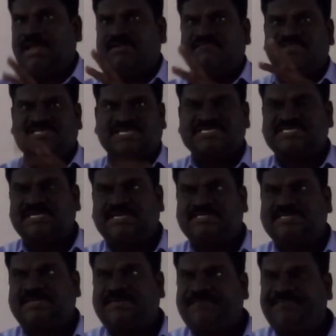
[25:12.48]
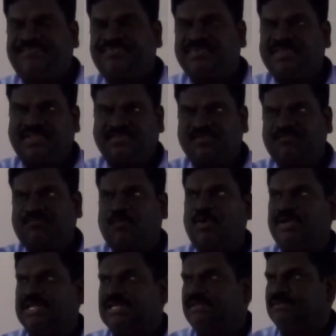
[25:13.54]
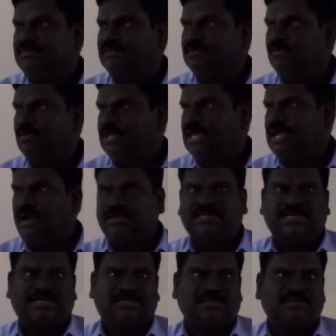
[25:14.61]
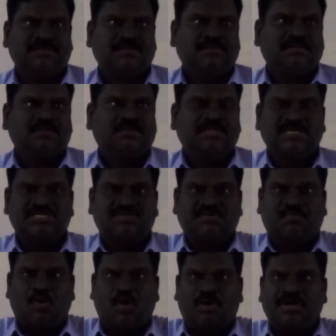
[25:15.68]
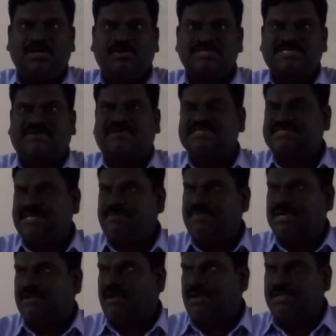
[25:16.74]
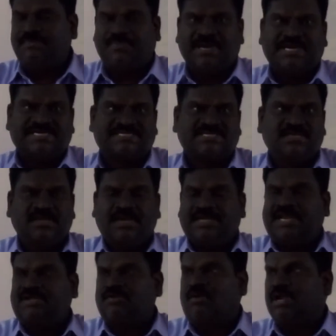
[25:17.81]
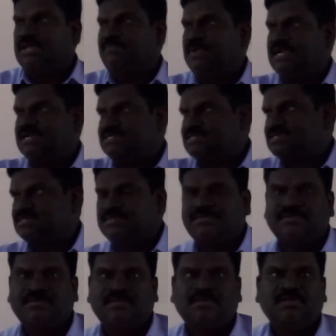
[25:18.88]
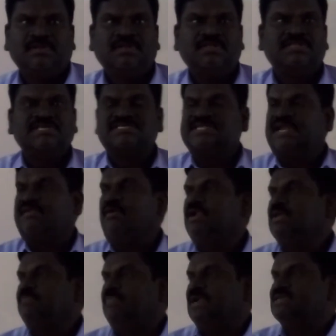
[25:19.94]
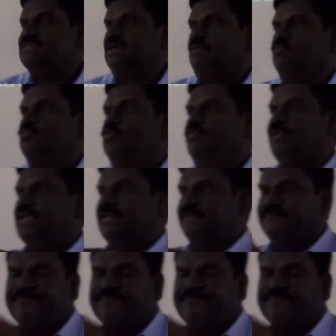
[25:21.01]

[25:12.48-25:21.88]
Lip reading: are viscous nature. This is floating, okay, on that. This is broken into several segments called the plates, tectonic plates. These tectonic plates are moving.